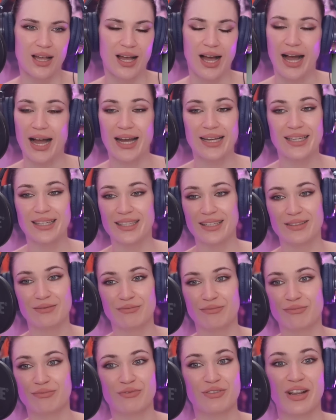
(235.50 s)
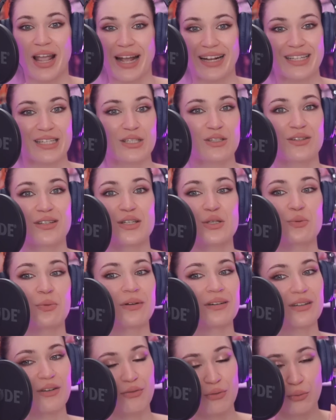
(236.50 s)
I reacted to this
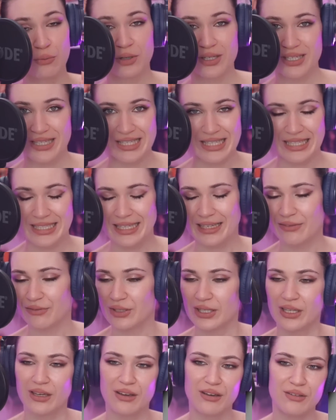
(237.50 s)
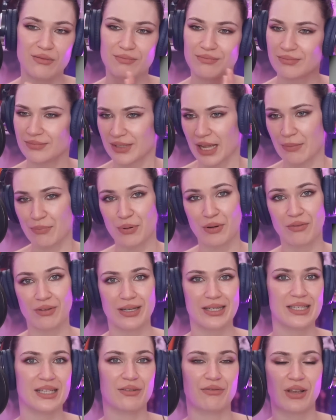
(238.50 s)
one. If you want to see that video, I
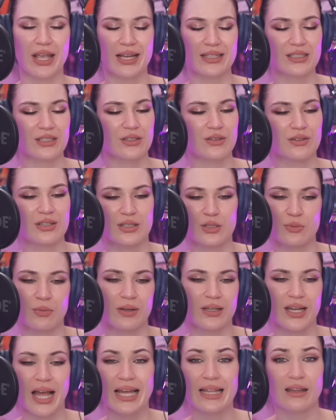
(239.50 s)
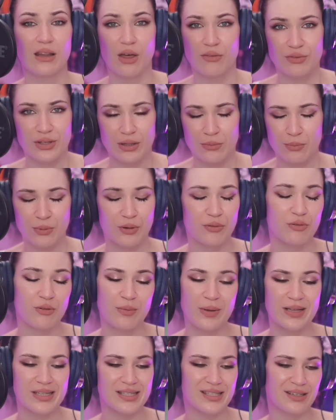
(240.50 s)
previously reacted to this one. I love that
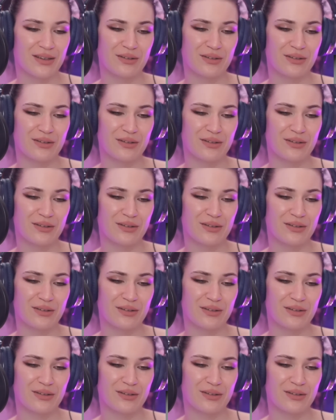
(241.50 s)
performance.